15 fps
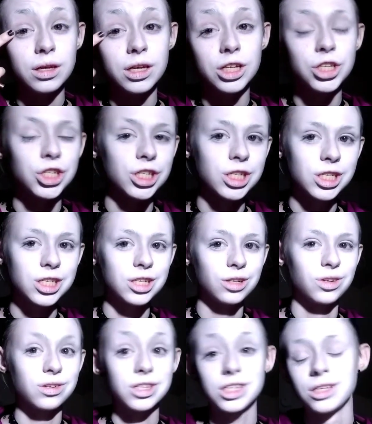It just
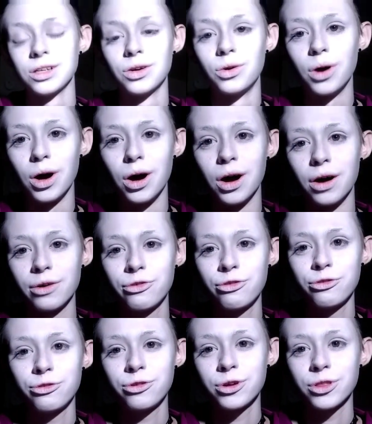looks a little off
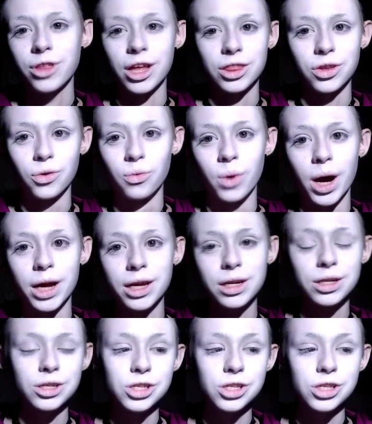that they're white,